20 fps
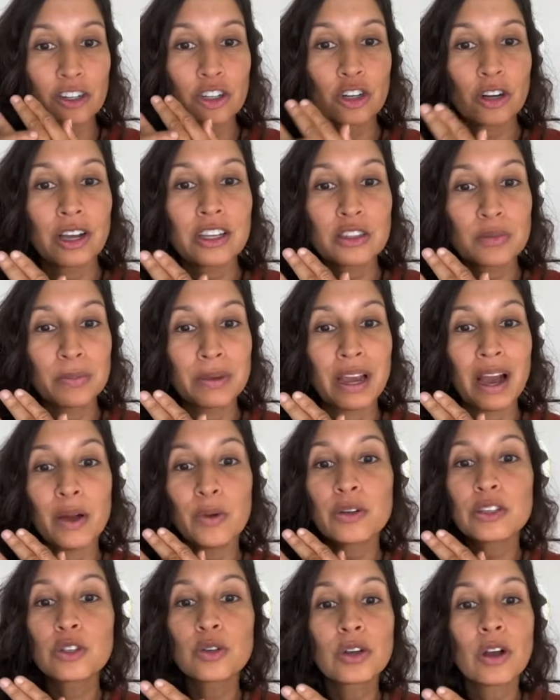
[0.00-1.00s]
And trust me,
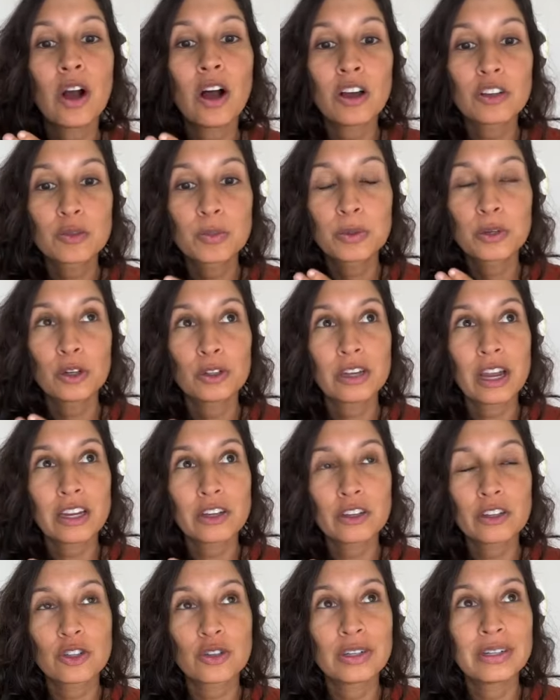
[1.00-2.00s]
I was doing hospital
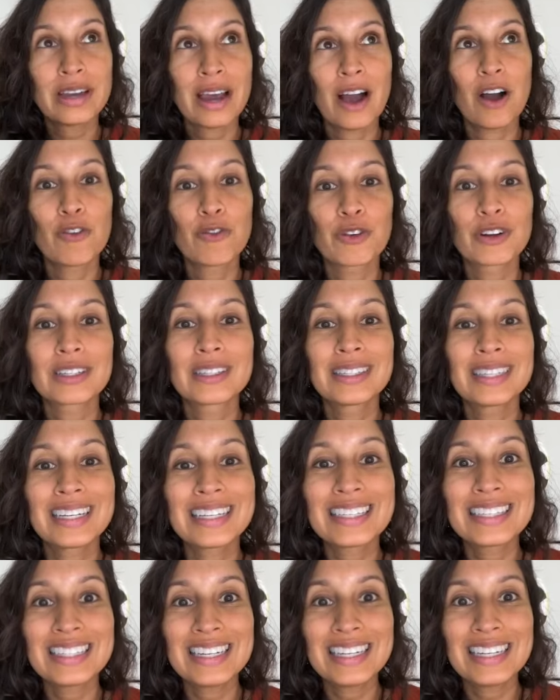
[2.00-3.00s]
dentistry now for
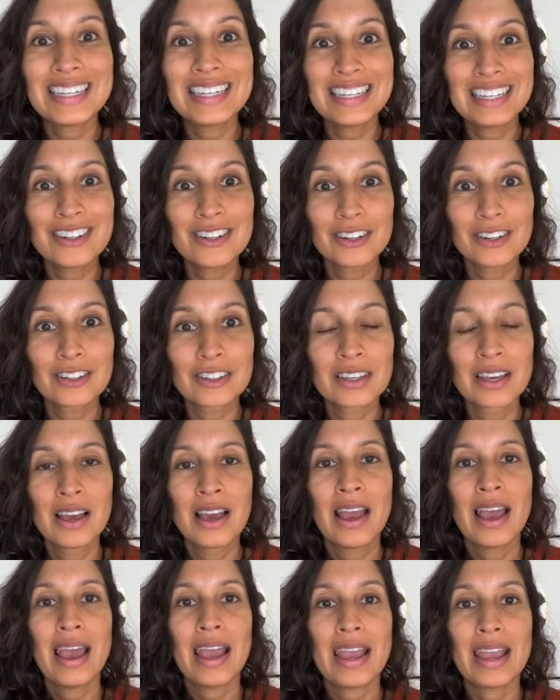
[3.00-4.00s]
16 years,
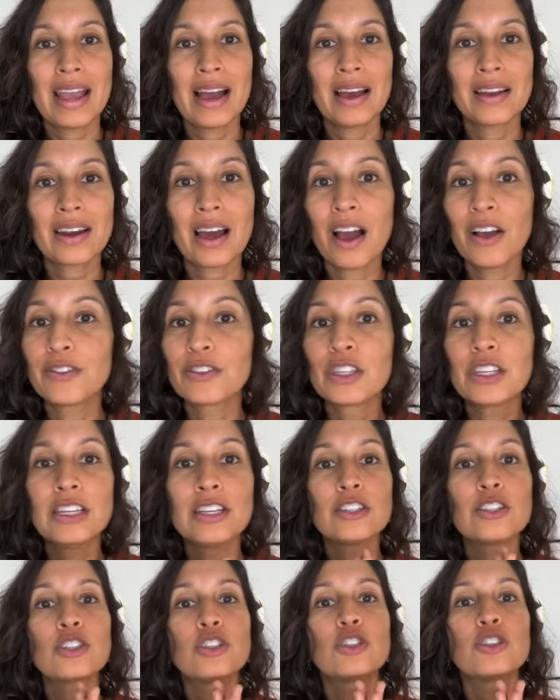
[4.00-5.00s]
and I've
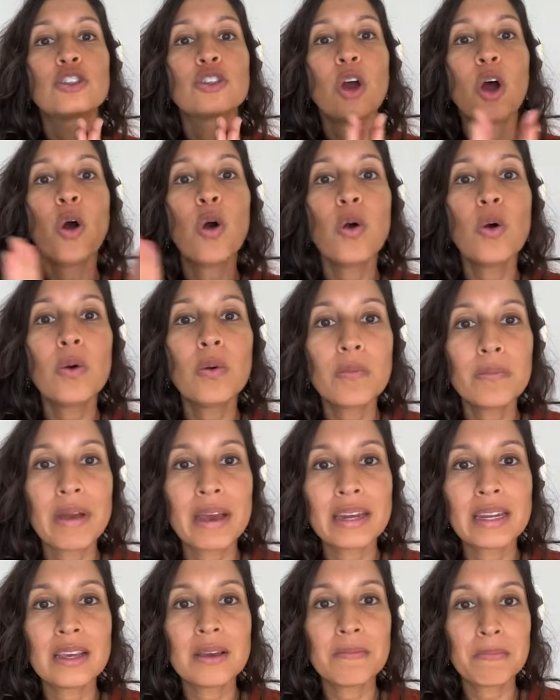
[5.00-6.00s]
seen so
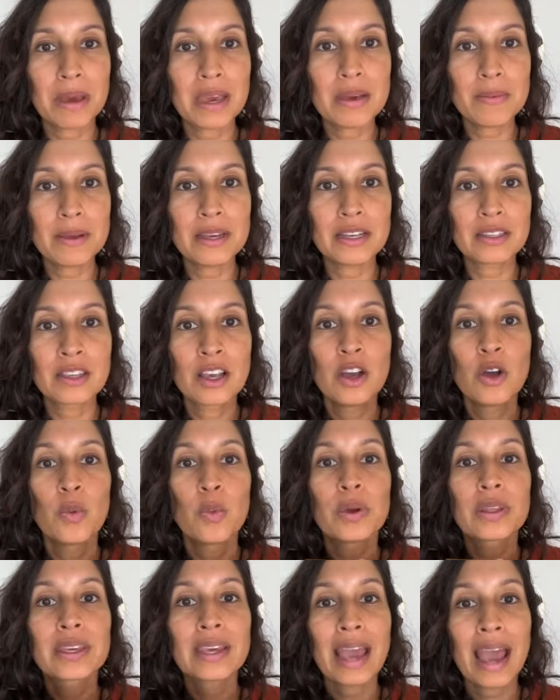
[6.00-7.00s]
many babies
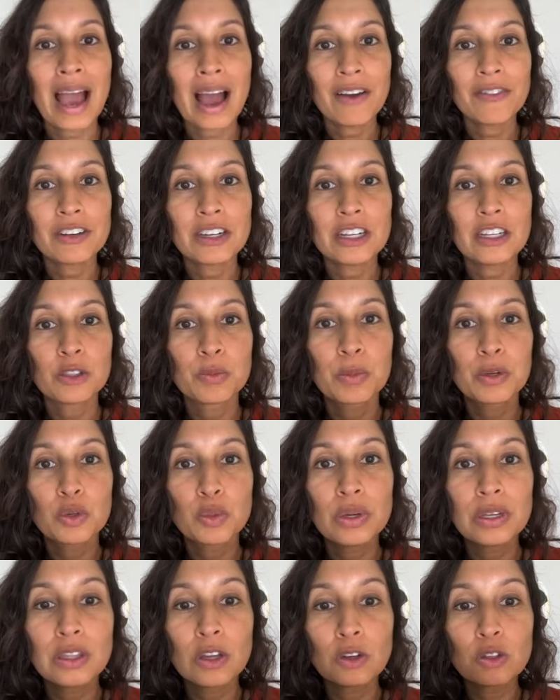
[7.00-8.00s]
with cavities
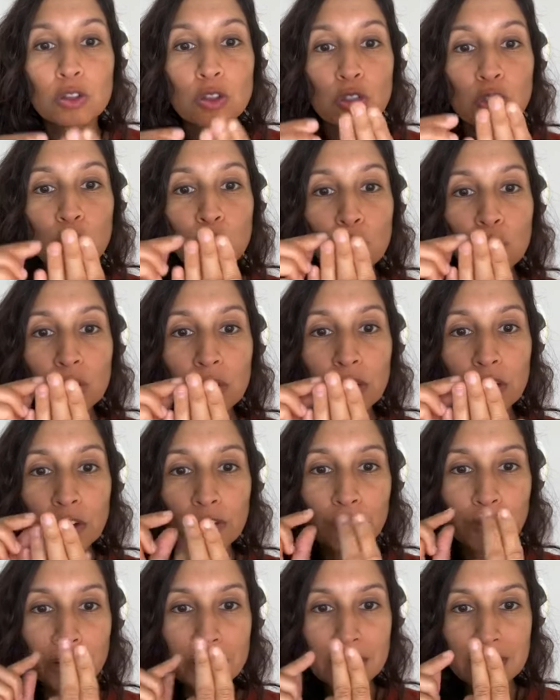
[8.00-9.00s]
between those 2
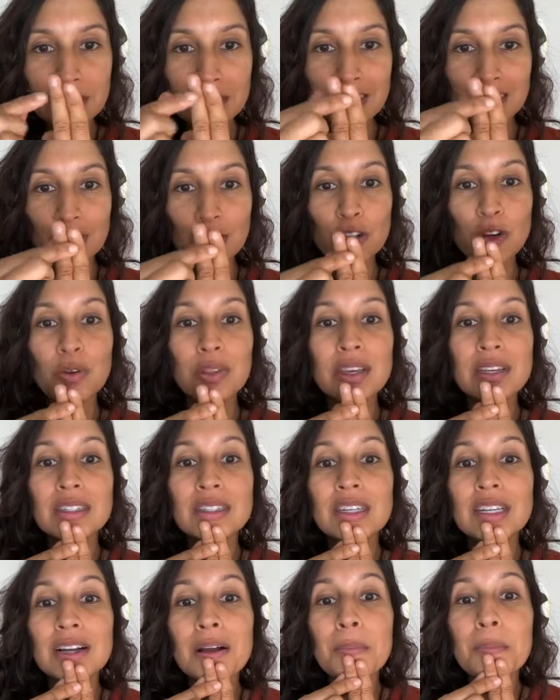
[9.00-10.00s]
little front teeth. You know, they
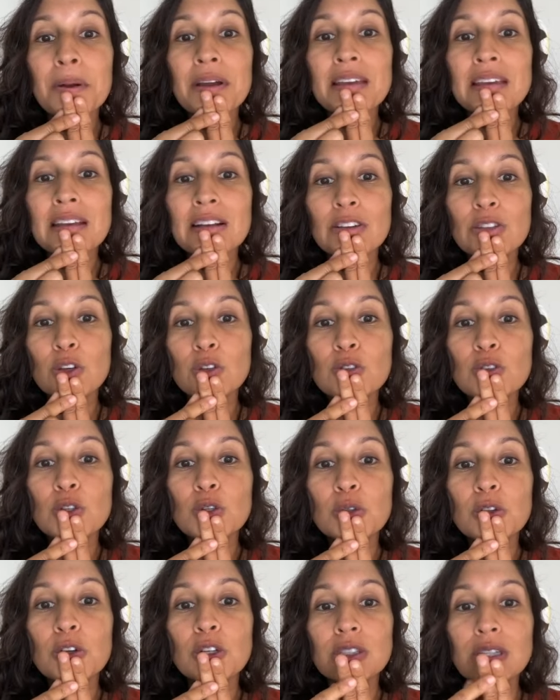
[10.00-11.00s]
stick up right here, those
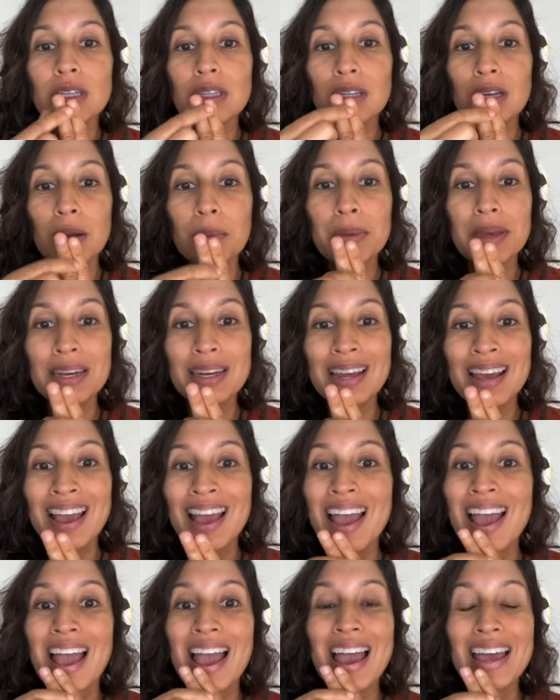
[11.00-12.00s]
2 little teeth come in,
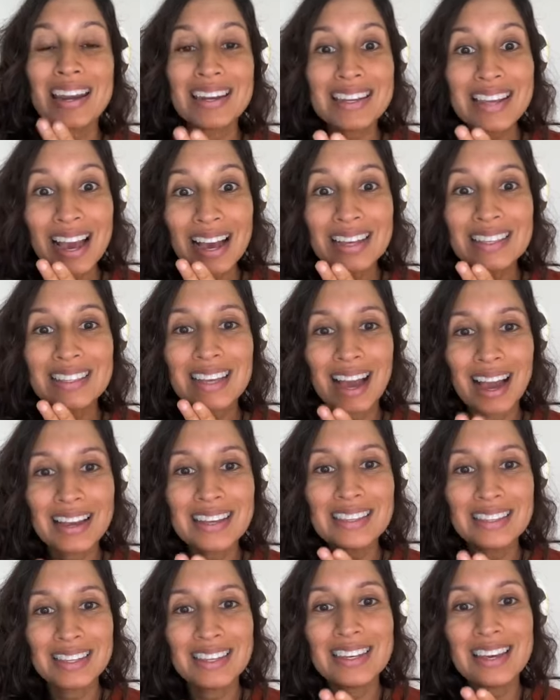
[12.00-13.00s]
and yes,
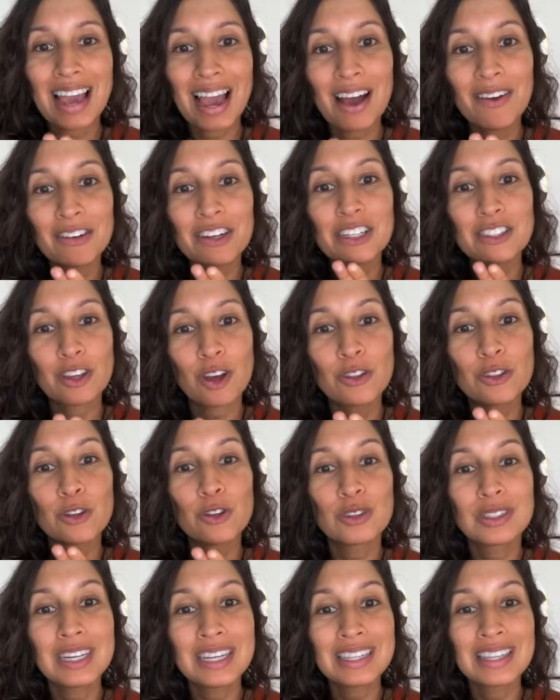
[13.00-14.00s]
I see cavities on
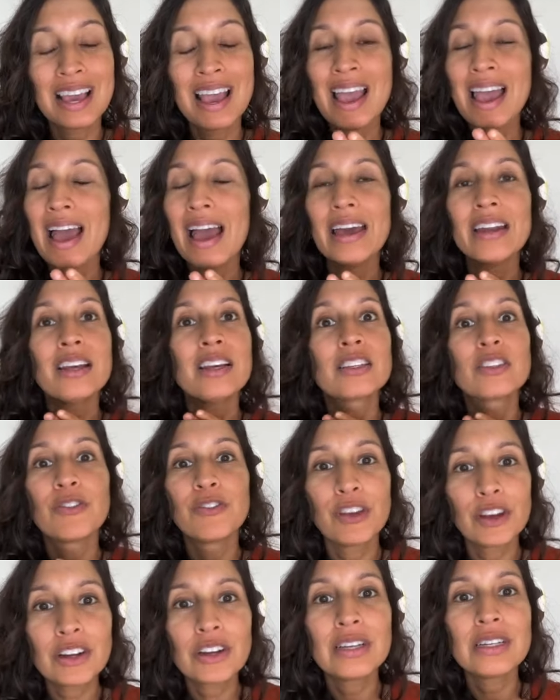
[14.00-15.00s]
those teeth, and it's
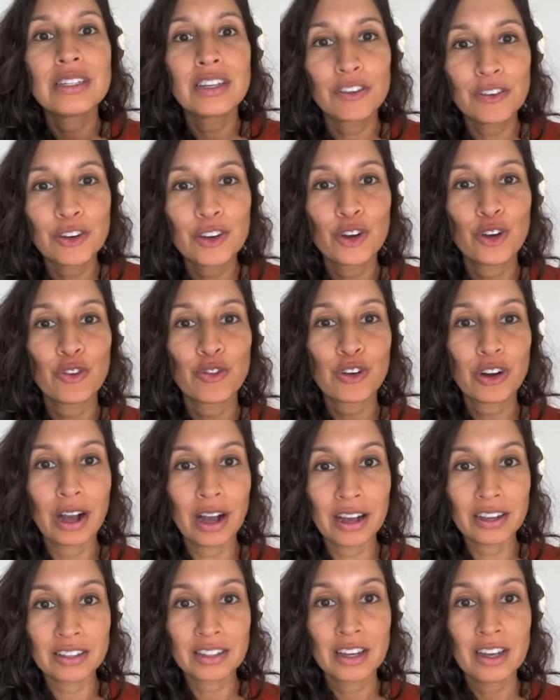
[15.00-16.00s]
very difficult
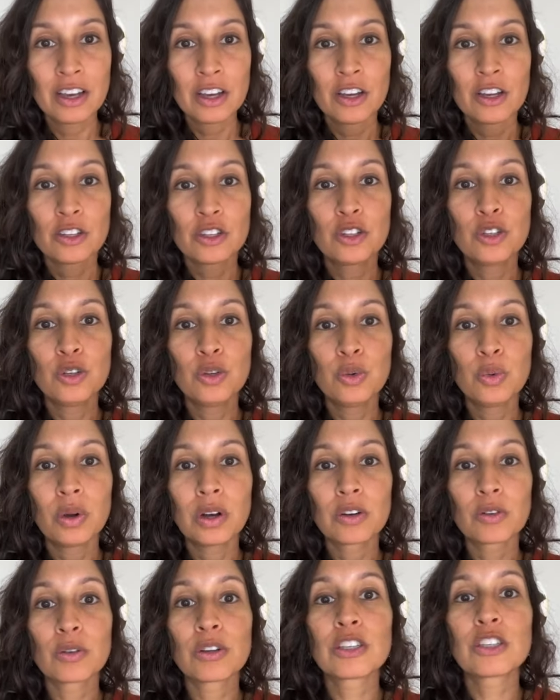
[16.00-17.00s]
for us
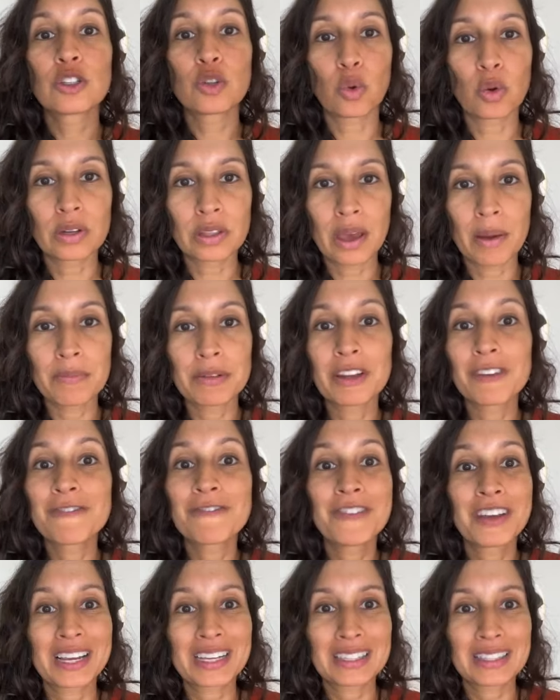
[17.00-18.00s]
to restore them, to
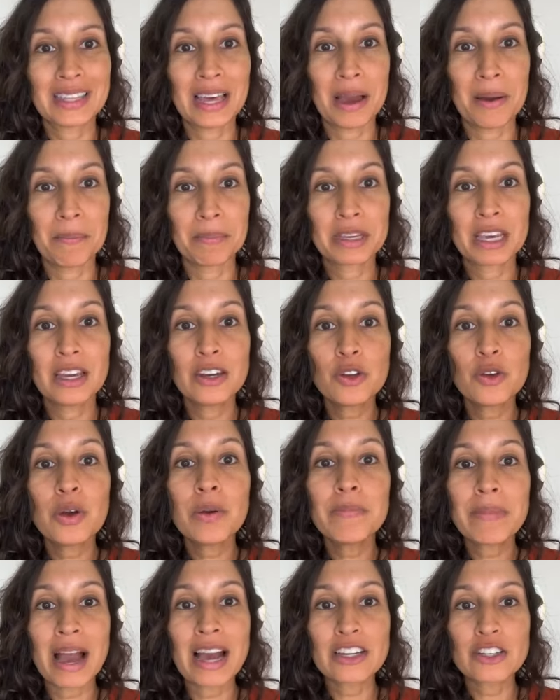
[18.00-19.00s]
fix them. Can you
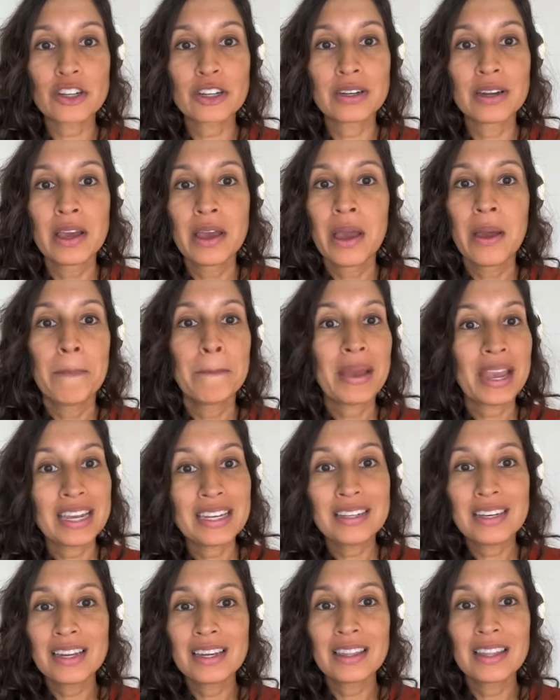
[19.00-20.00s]
imagine
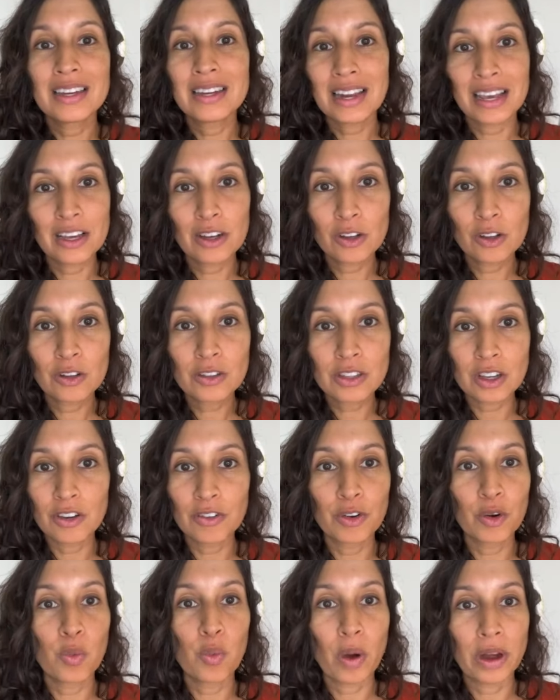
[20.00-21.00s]
painting the nails
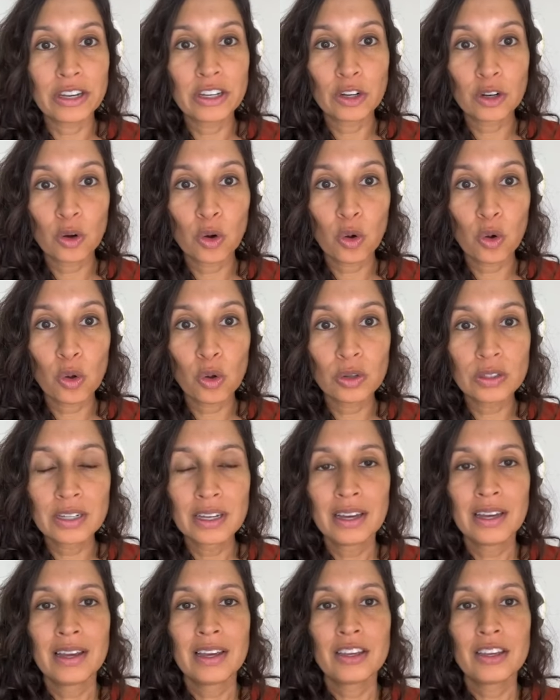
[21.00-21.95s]
of a 1-year-old?